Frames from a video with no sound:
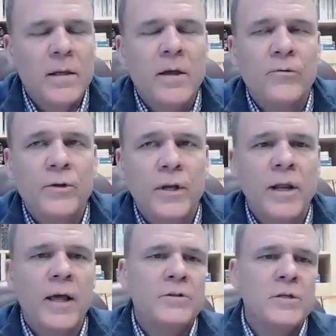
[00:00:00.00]
Yay for
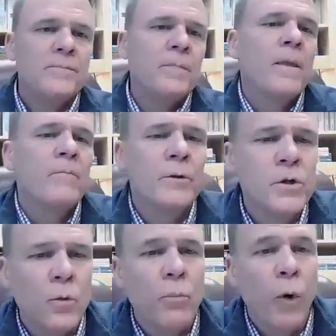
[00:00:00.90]
technology. But
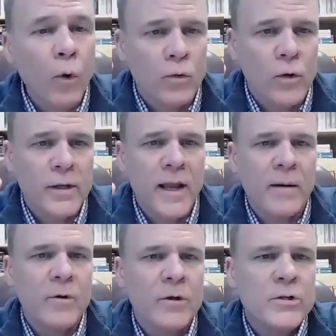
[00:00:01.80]
the old Polaroid
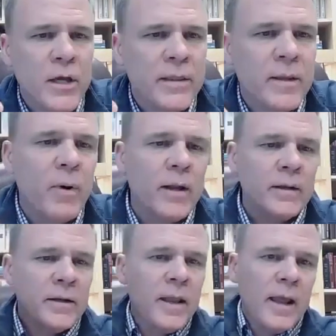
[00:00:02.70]
cameras, you hit the
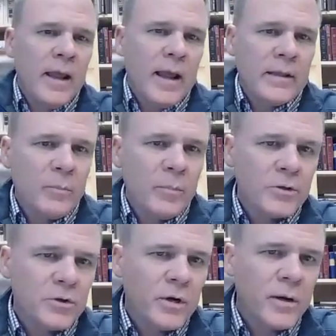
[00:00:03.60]
button and the
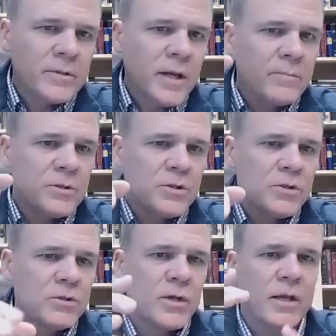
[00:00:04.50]
picture comes up
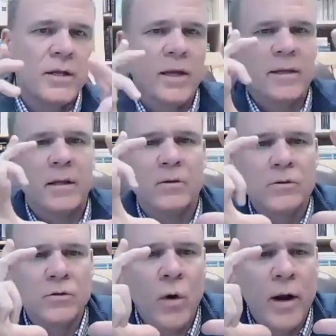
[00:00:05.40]
and you got that little
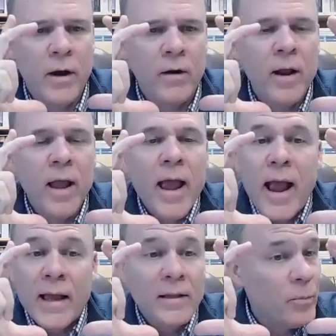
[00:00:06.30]
square
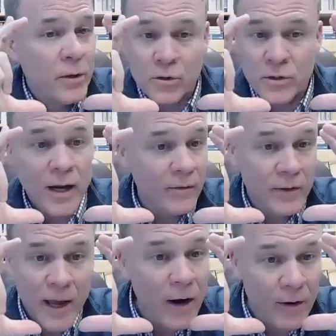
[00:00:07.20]
and the picture's not
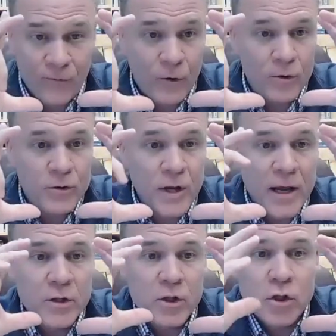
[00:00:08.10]
even there at first.
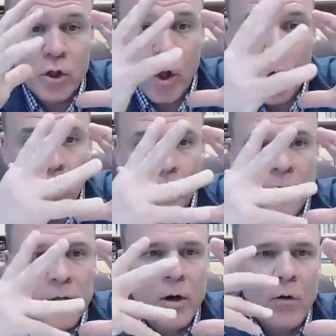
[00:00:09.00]
And
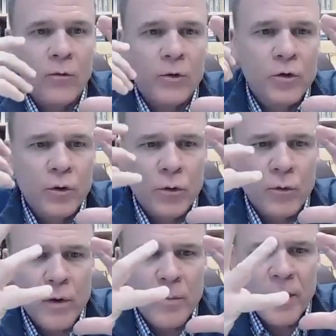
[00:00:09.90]
slowly over 2 to
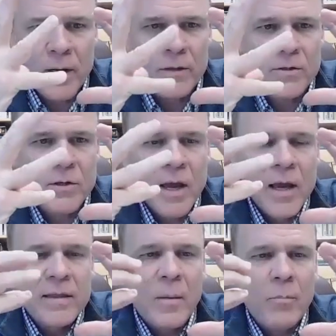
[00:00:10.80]
3 minutes,
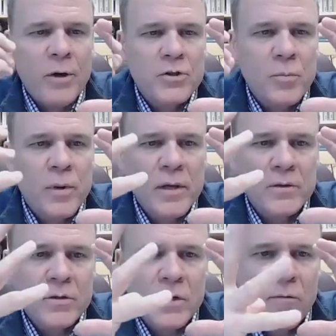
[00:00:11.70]
that picture
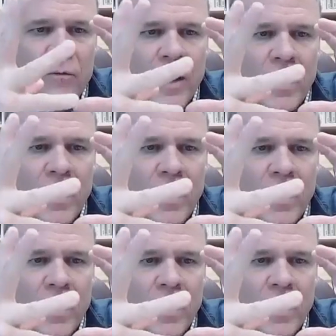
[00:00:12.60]
begins to develop
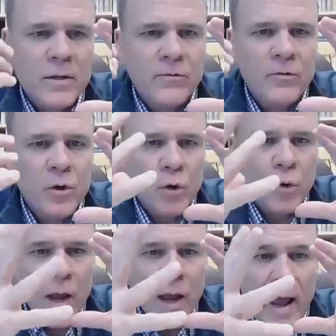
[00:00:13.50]
and come into
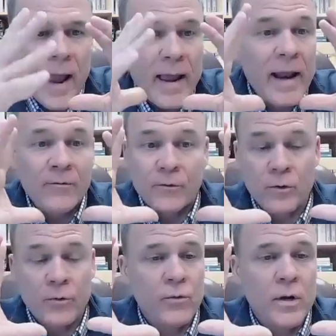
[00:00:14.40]
view. And
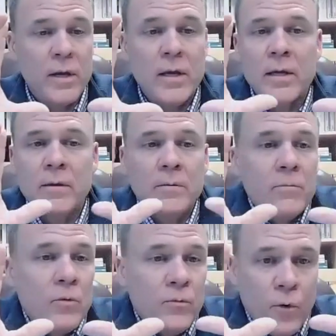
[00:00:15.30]
after
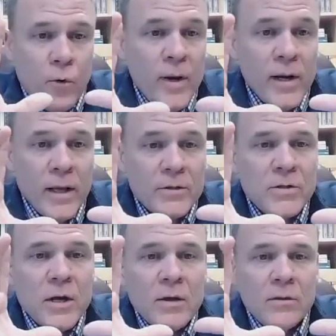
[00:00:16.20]
3 or 4
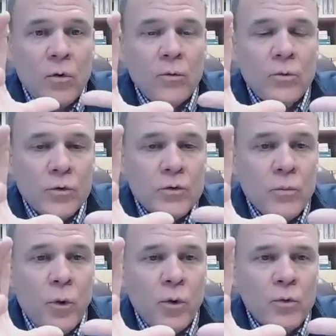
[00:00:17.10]
minutes, those
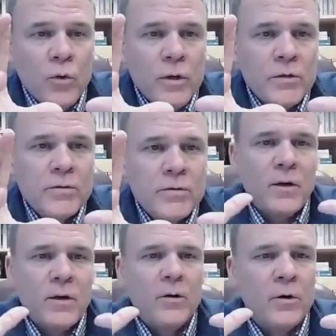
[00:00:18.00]
old Polaroids, my
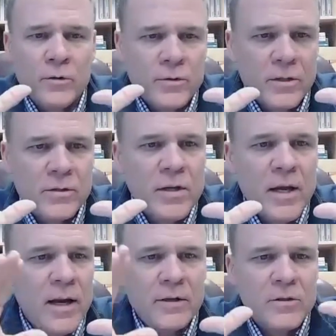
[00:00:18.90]
daughter, who's
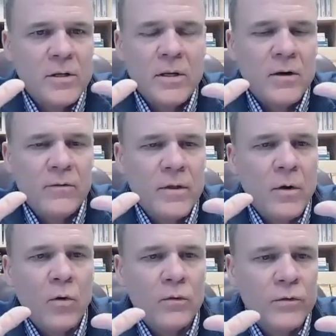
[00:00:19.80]
16, actually,
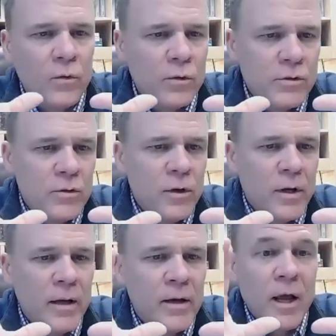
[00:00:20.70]
everything old school is new
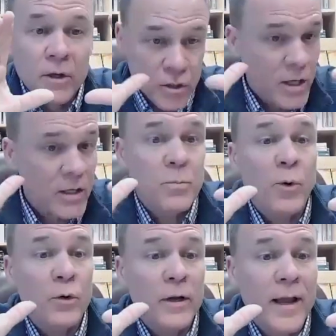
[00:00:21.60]
again. She has a
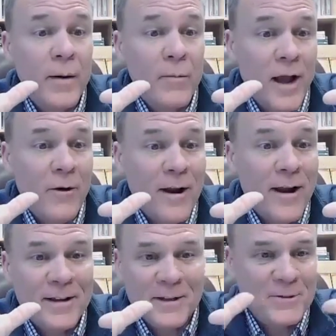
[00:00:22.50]
Polaroid camera now,
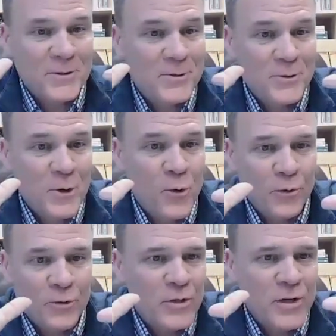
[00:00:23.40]
right? Because it's
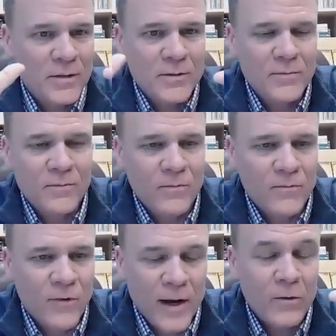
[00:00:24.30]
cool. She has
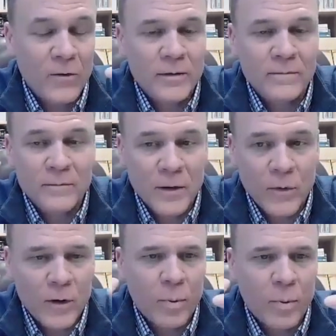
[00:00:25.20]
vinyl and a
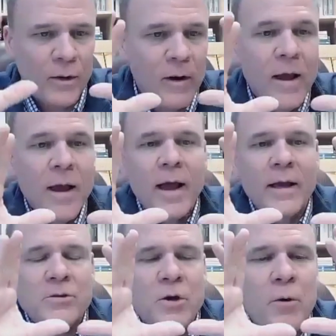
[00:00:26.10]
record player.
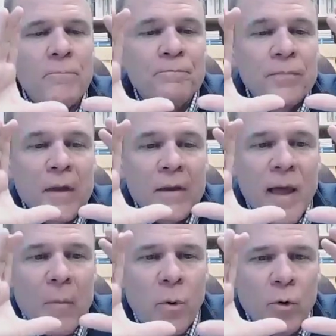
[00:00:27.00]
And so
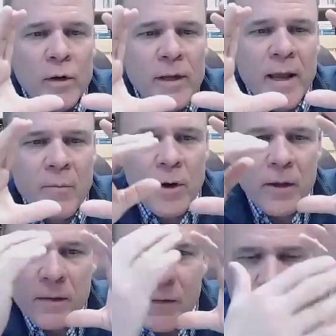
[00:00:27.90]
that Polaroid camera,
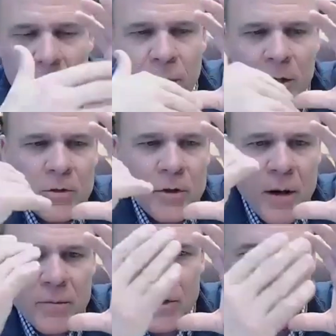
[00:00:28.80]
that picture
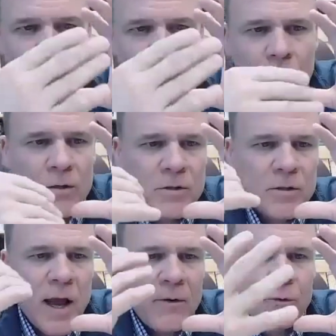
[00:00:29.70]
comes into focus
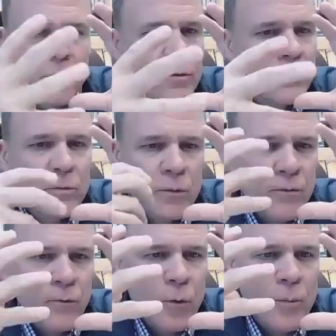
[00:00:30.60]
after 3 or
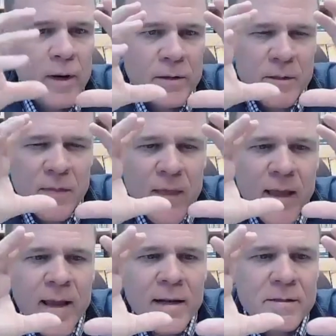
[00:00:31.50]
4 minutes, and
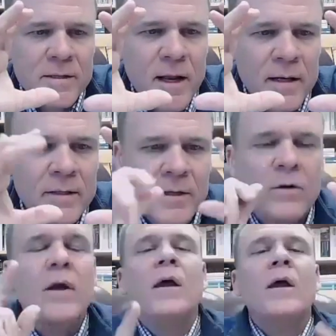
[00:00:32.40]
then it's in high
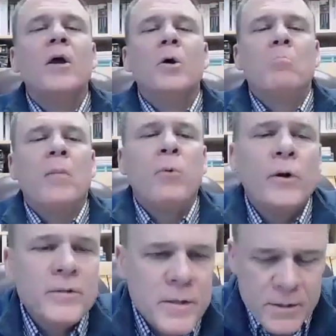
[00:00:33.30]
detail. My
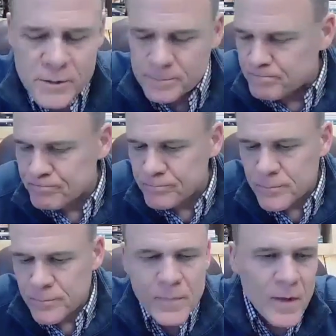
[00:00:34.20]
point is this:
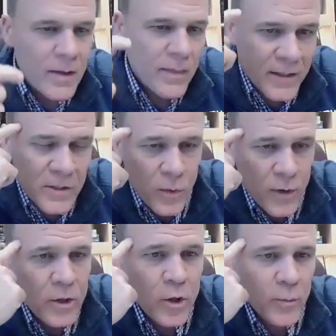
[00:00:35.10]
that's the
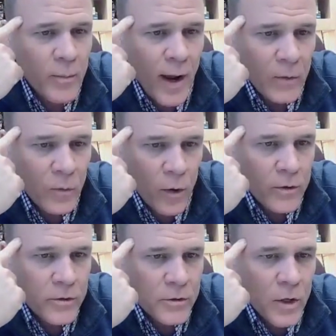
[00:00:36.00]
way the human mind
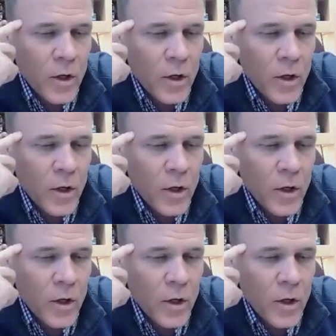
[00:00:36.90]
works.